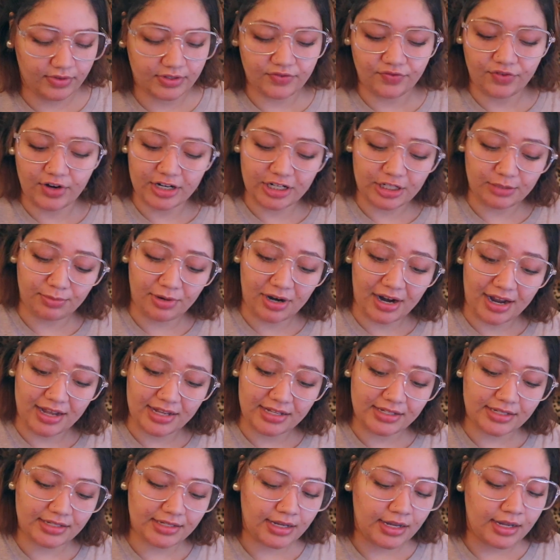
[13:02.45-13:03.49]
It's fresh
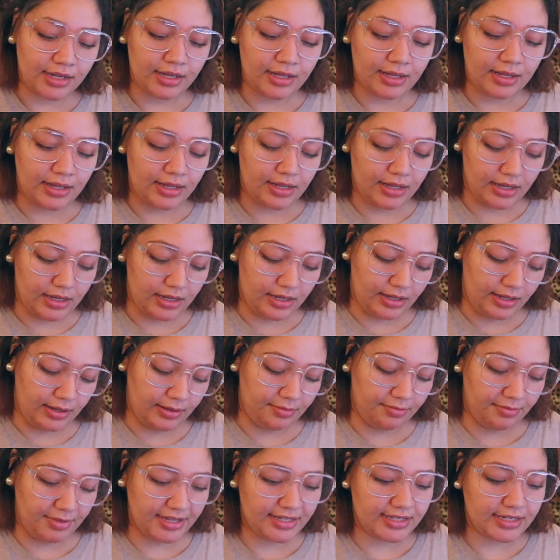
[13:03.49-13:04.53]
pressed.
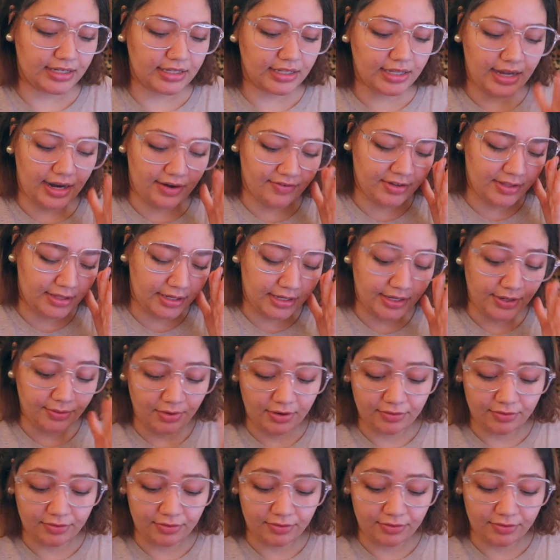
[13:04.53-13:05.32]
Basically everything you